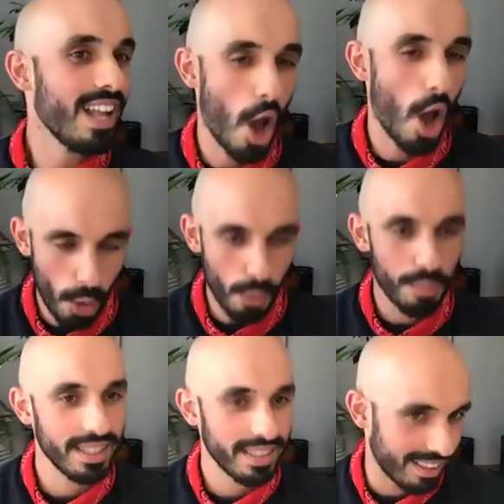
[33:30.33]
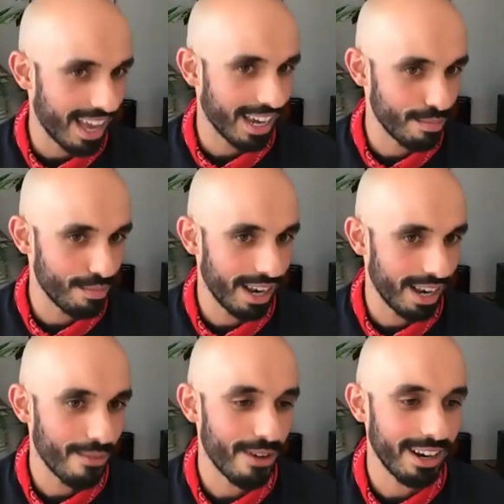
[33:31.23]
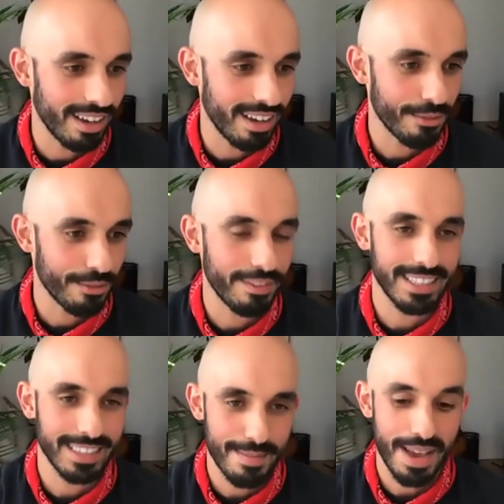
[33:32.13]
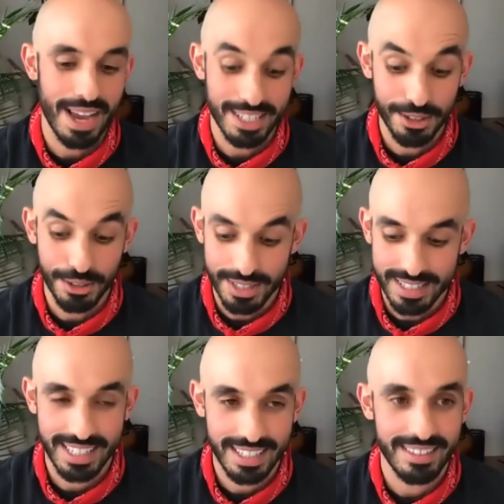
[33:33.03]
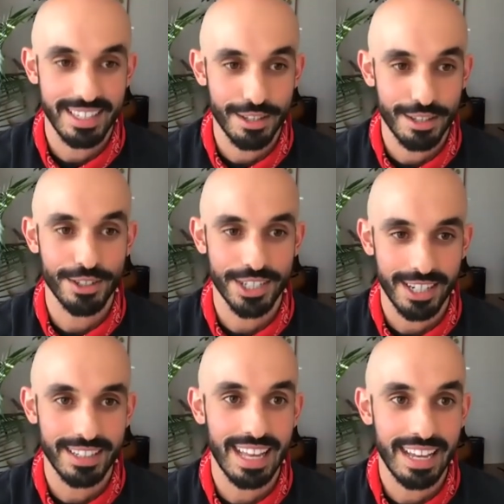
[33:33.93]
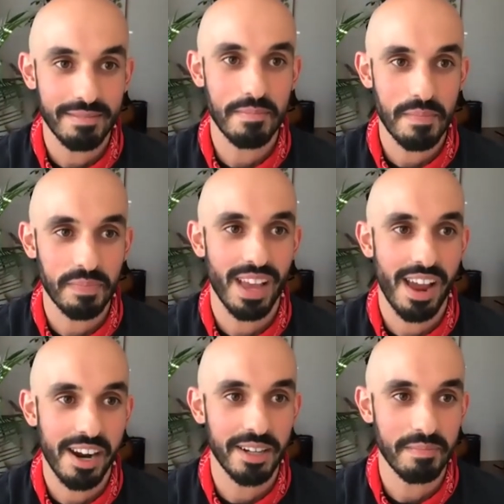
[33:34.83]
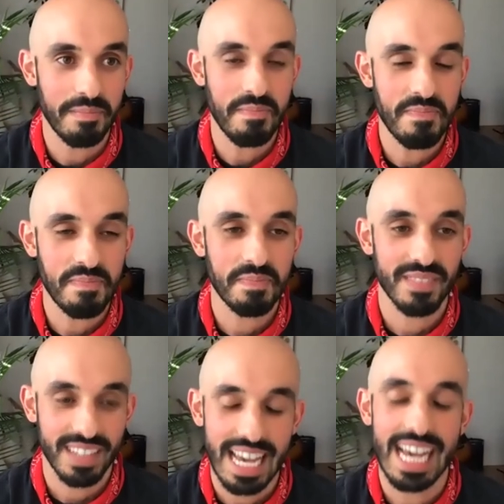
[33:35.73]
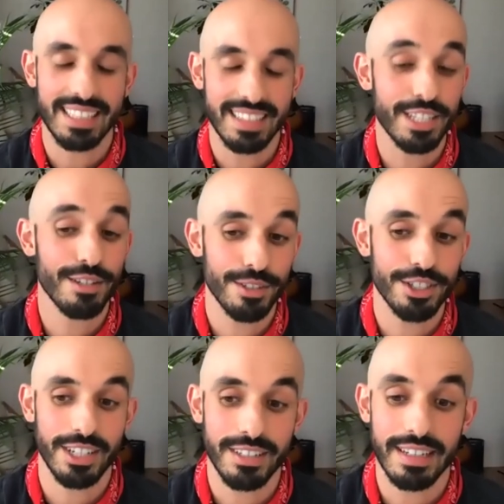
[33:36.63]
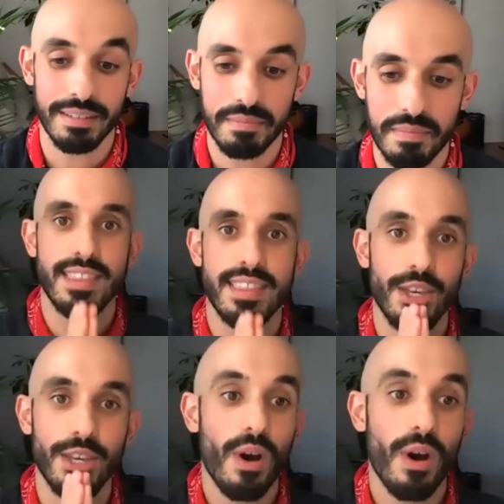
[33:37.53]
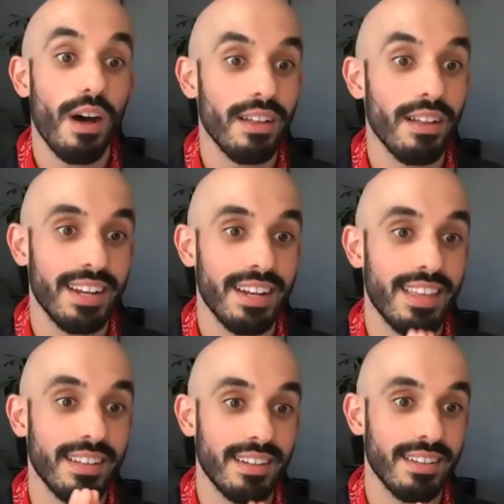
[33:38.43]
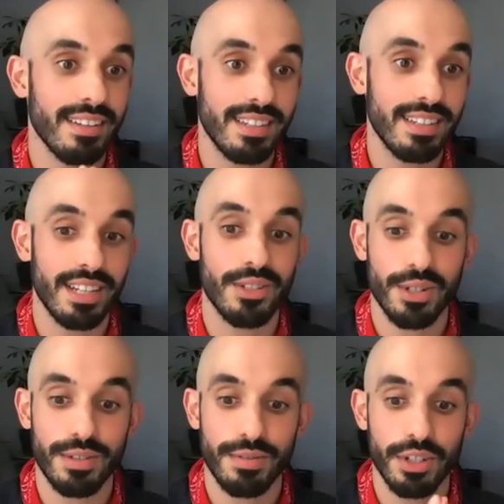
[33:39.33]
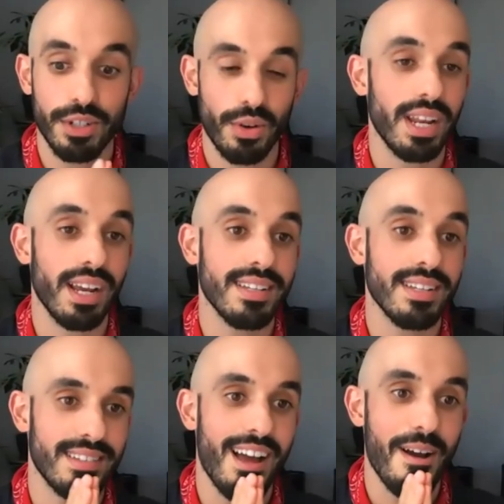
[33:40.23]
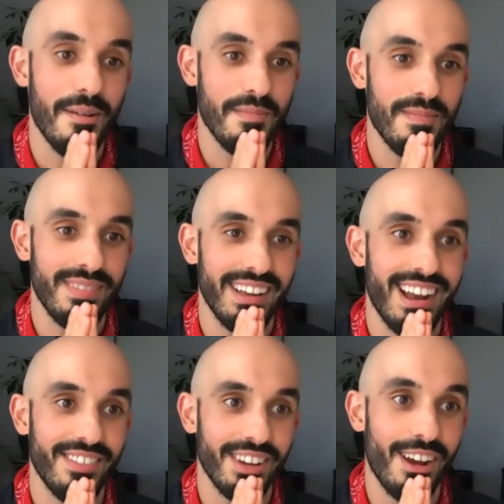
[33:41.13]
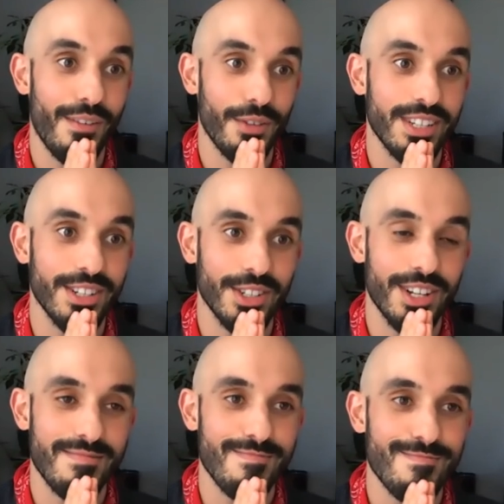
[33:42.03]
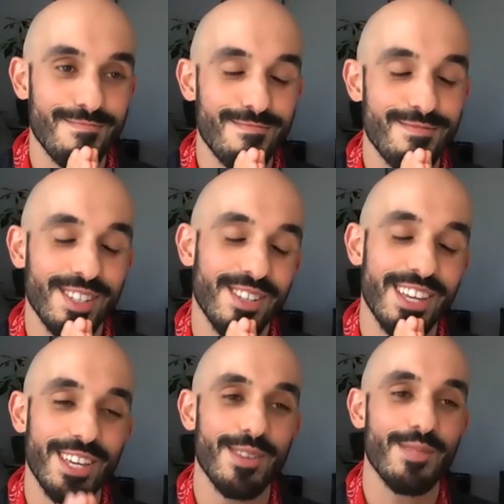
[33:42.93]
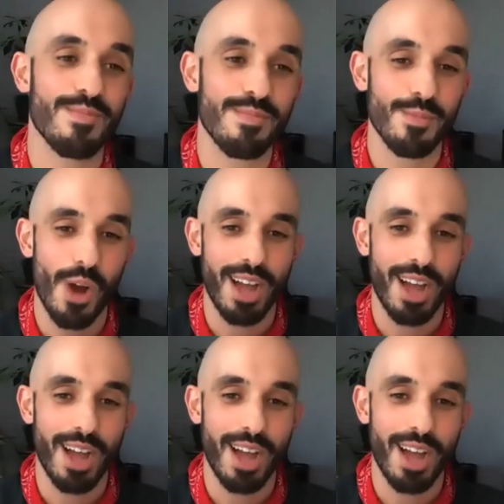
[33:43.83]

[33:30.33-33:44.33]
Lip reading: hope that can bring. I want to reflect that back to you, Quincy. Thank you for sharing that. Yeah, thank you for sharing that. Thank you all, and thank the dancers for joining us and having a conversation. So thank you. Mwah.